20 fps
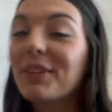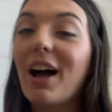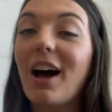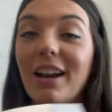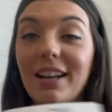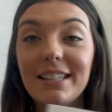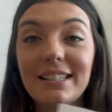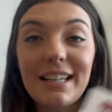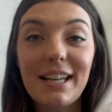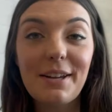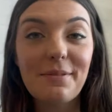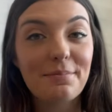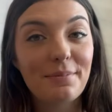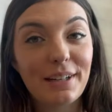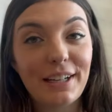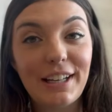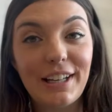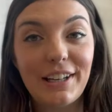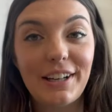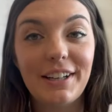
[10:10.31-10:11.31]
honestly,
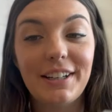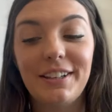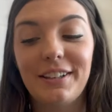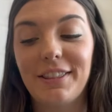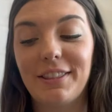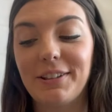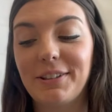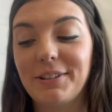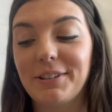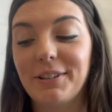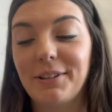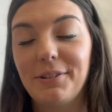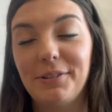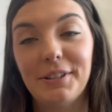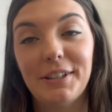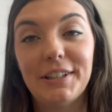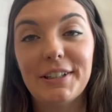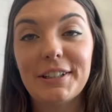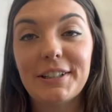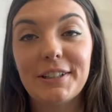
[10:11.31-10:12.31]
pretty good through the
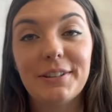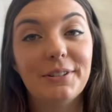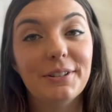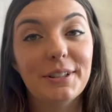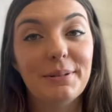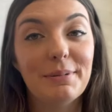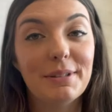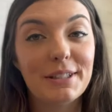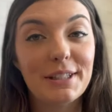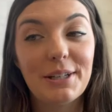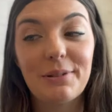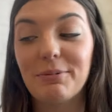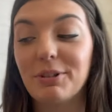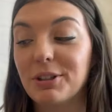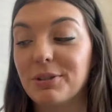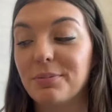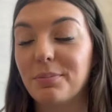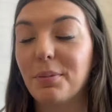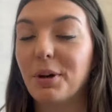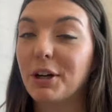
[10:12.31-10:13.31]
whole year, only missing
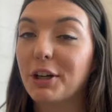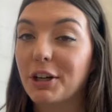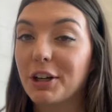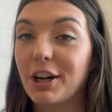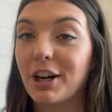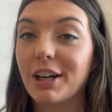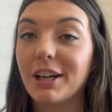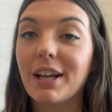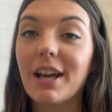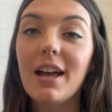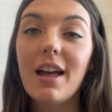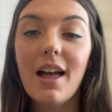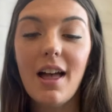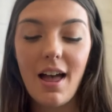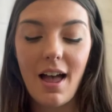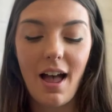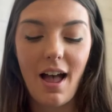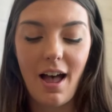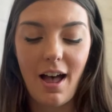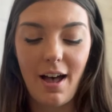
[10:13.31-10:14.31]
one partner card.
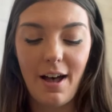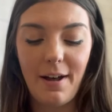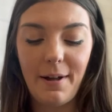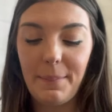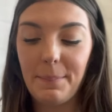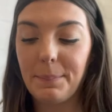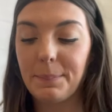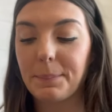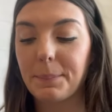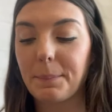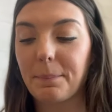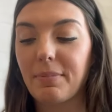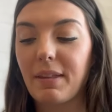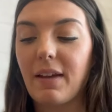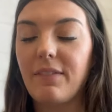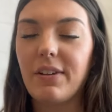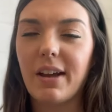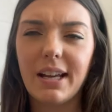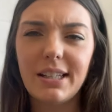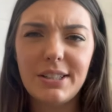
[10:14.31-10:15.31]

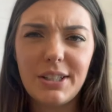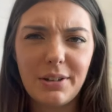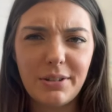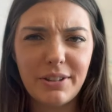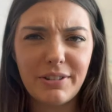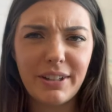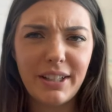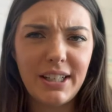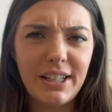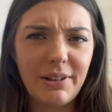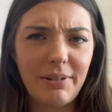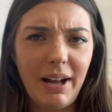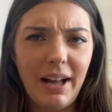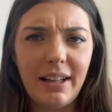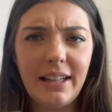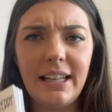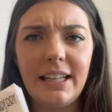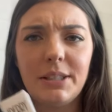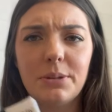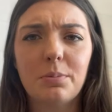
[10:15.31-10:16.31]
If you guys don't really know
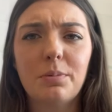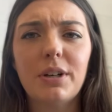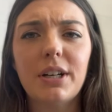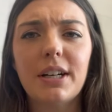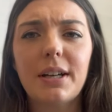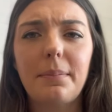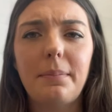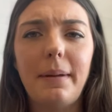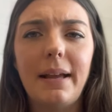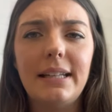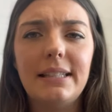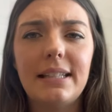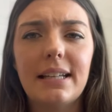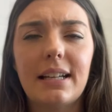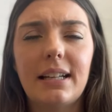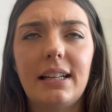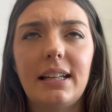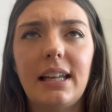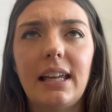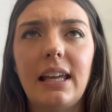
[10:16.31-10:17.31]
how these work,
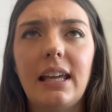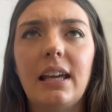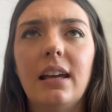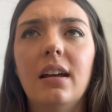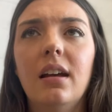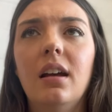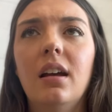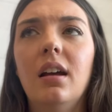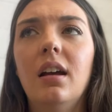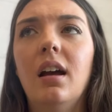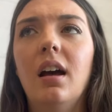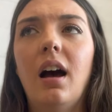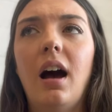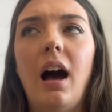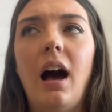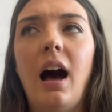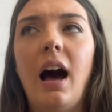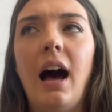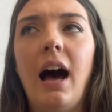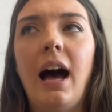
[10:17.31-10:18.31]
basically,
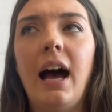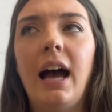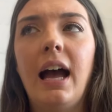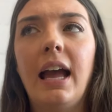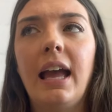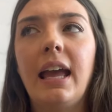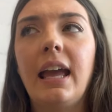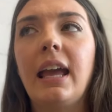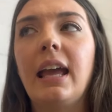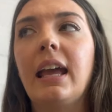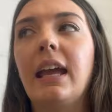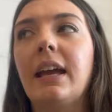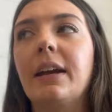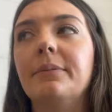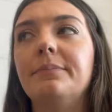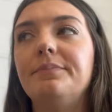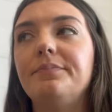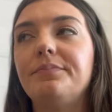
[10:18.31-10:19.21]
I